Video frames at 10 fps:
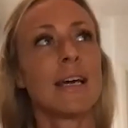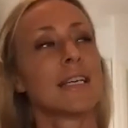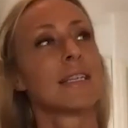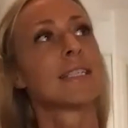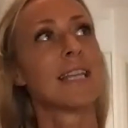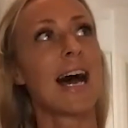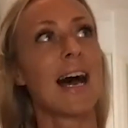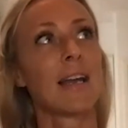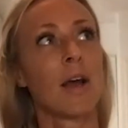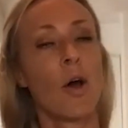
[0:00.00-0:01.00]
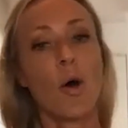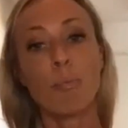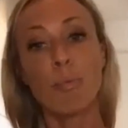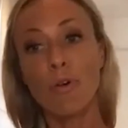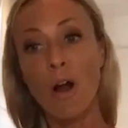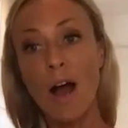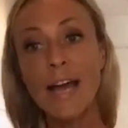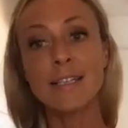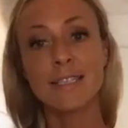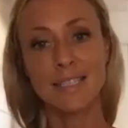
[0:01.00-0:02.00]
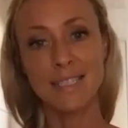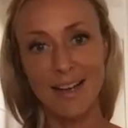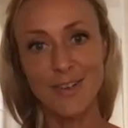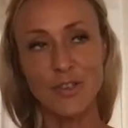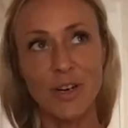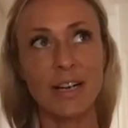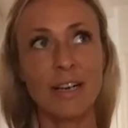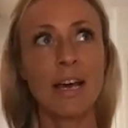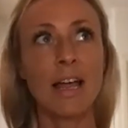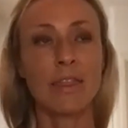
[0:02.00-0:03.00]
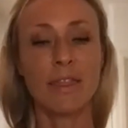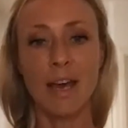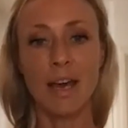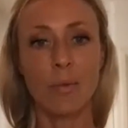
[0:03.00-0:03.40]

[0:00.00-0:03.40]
is that prior to Tantra, there